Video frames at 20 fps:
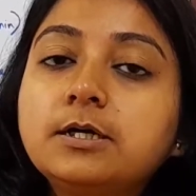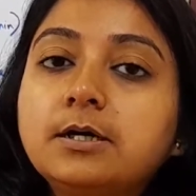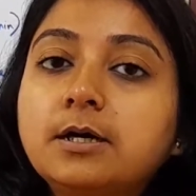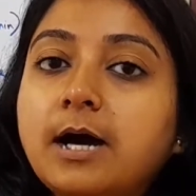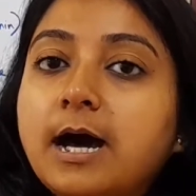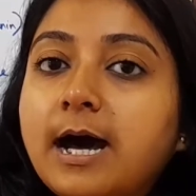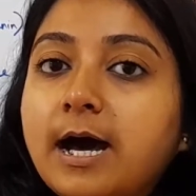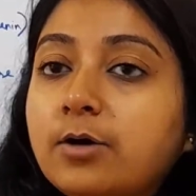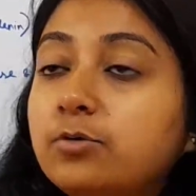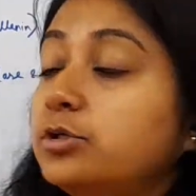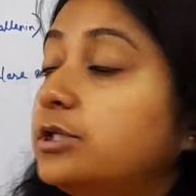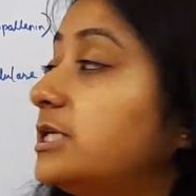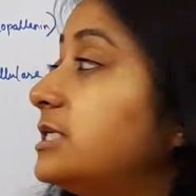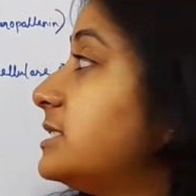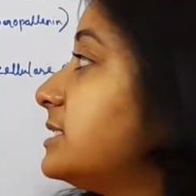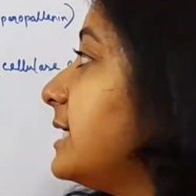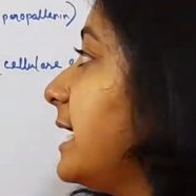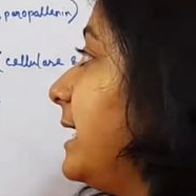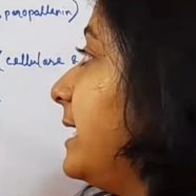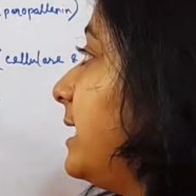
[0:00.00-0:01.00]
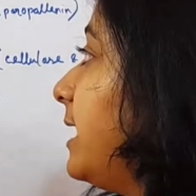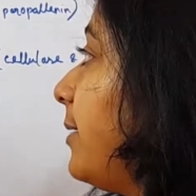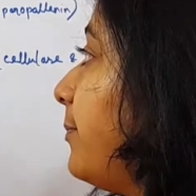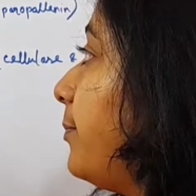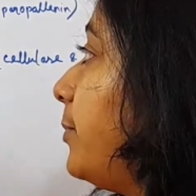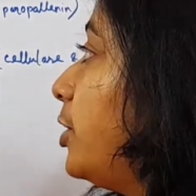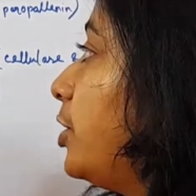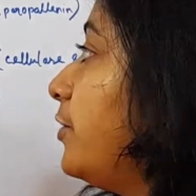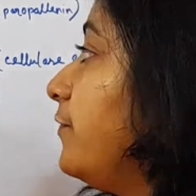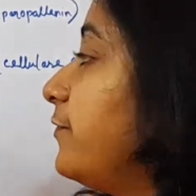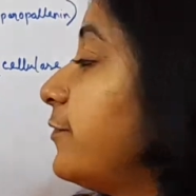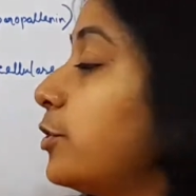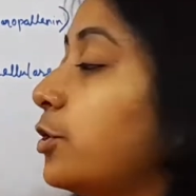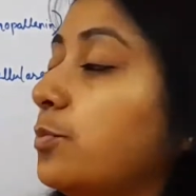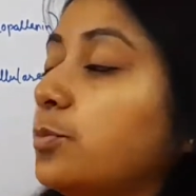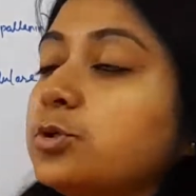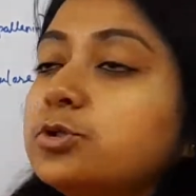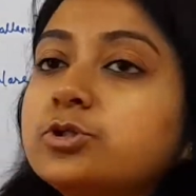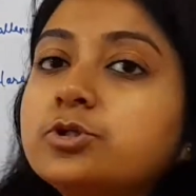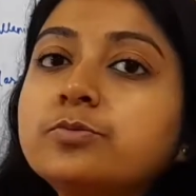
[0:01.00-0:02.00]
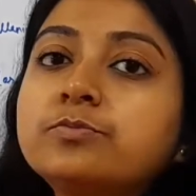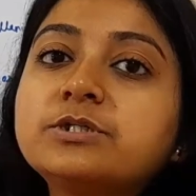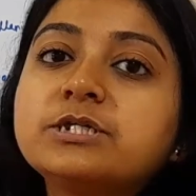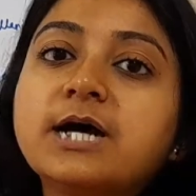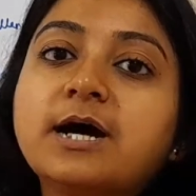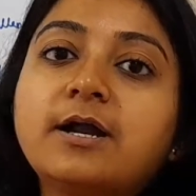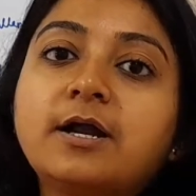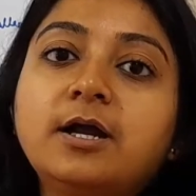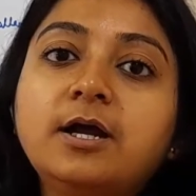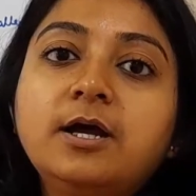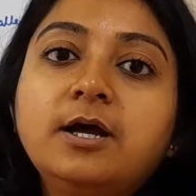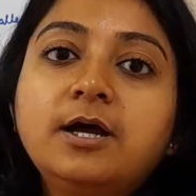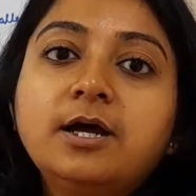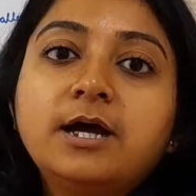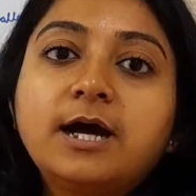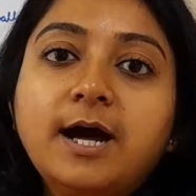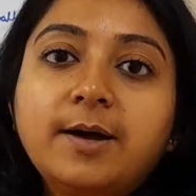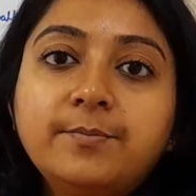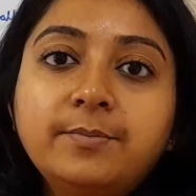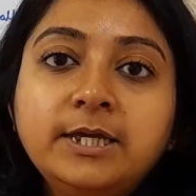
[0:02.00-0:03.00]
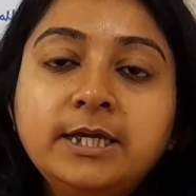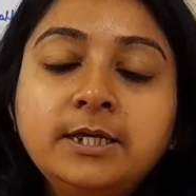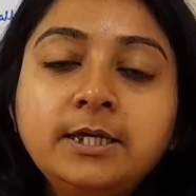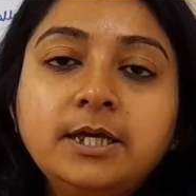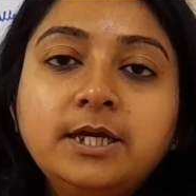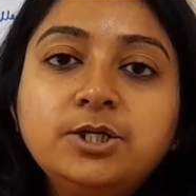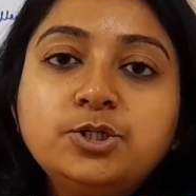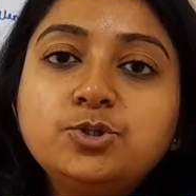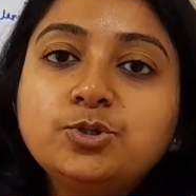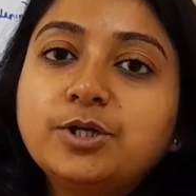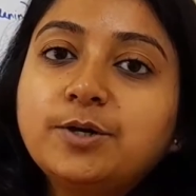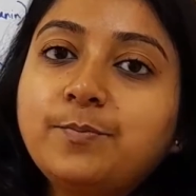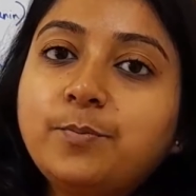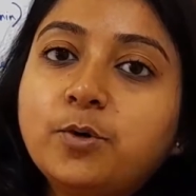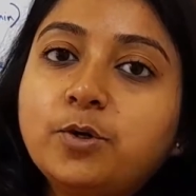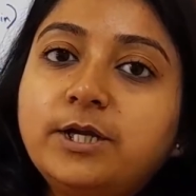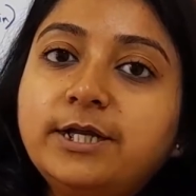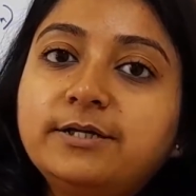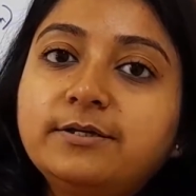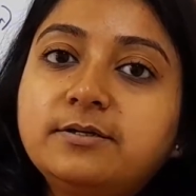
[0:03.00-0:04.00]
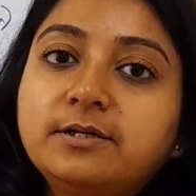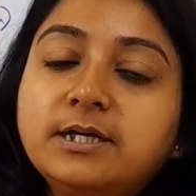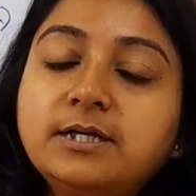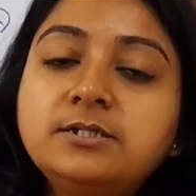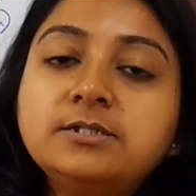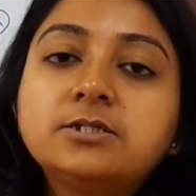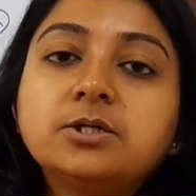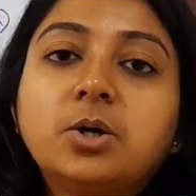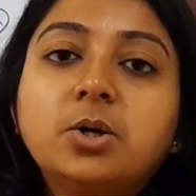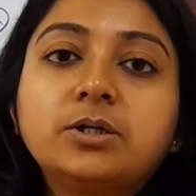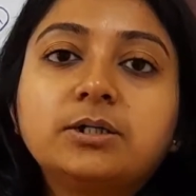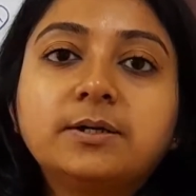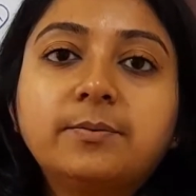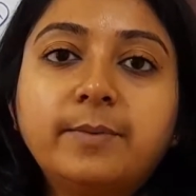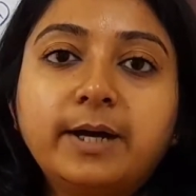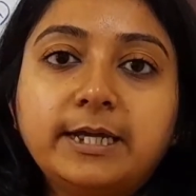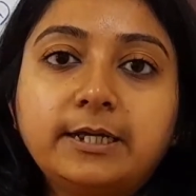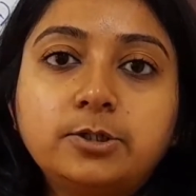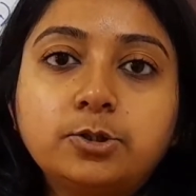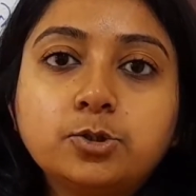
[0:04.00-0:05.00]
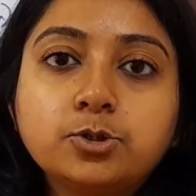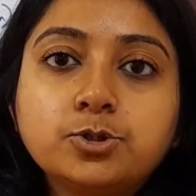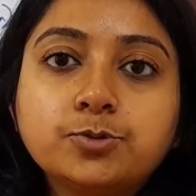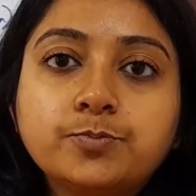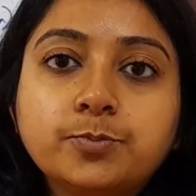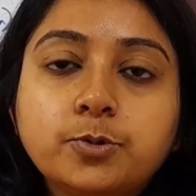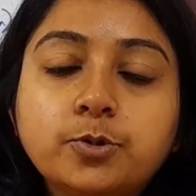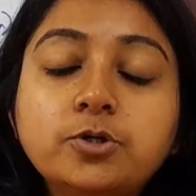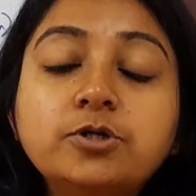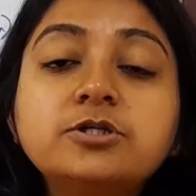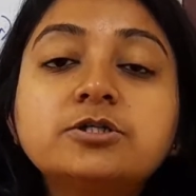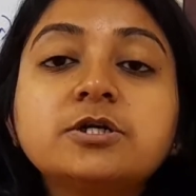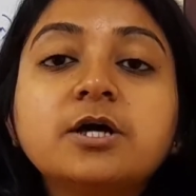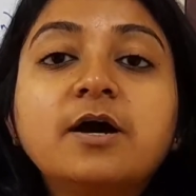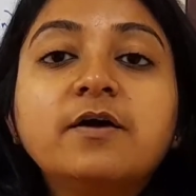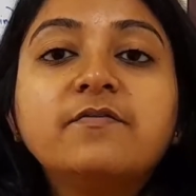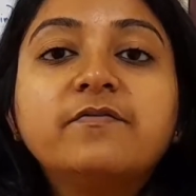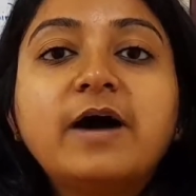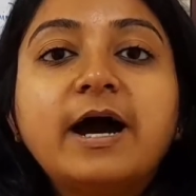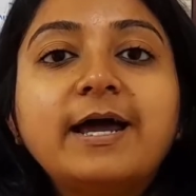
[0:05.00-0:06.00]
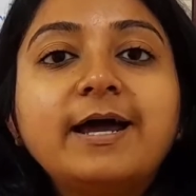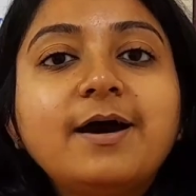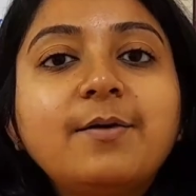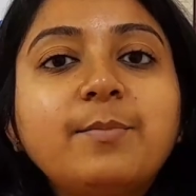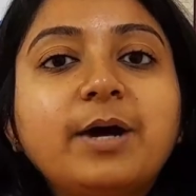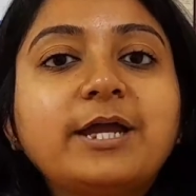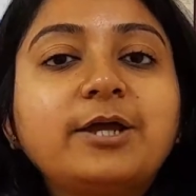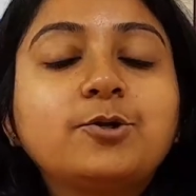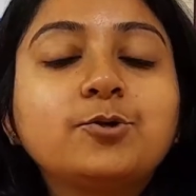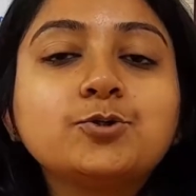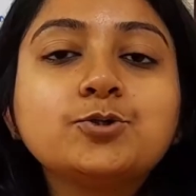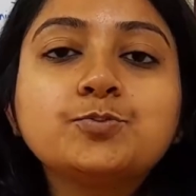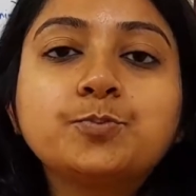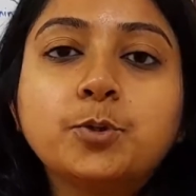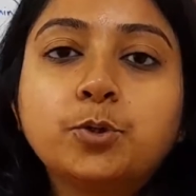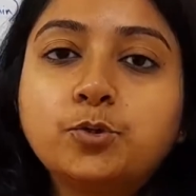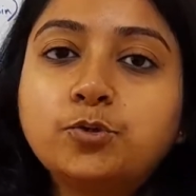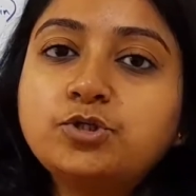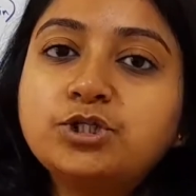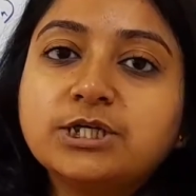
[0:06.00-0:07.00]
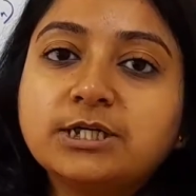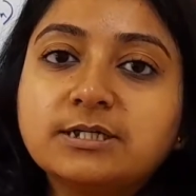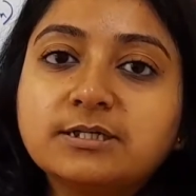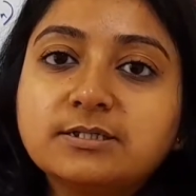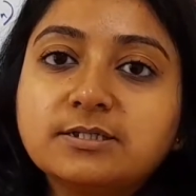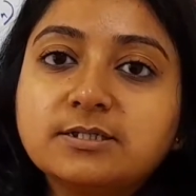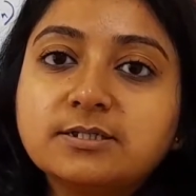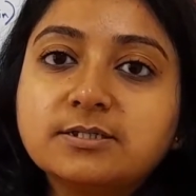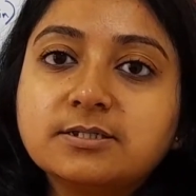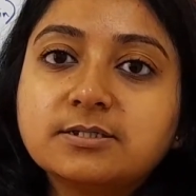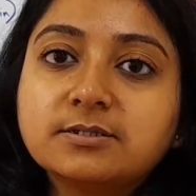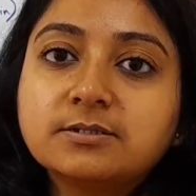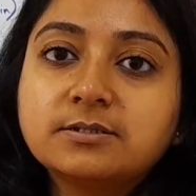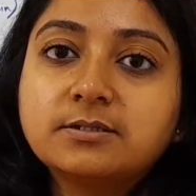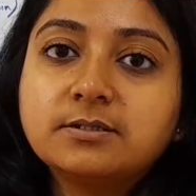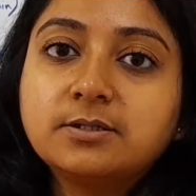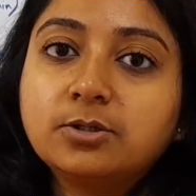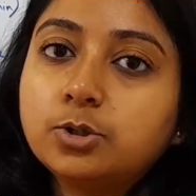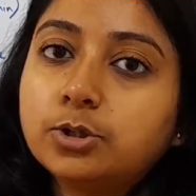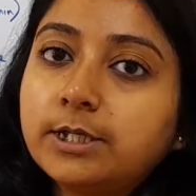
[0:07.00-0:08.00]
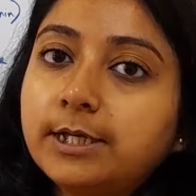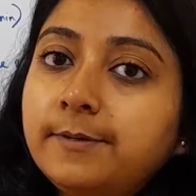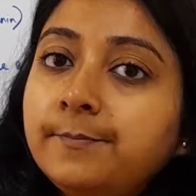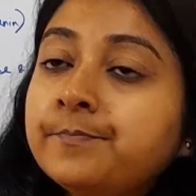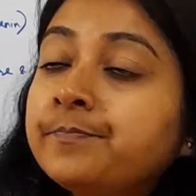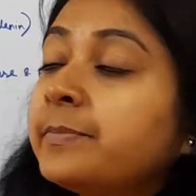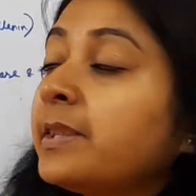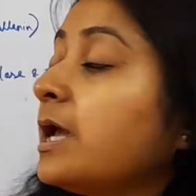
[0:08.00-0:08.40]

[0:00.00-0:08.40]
how these N number of chromosomes are coming into the pollen grains or the microspores via microsporogenesis. Okay,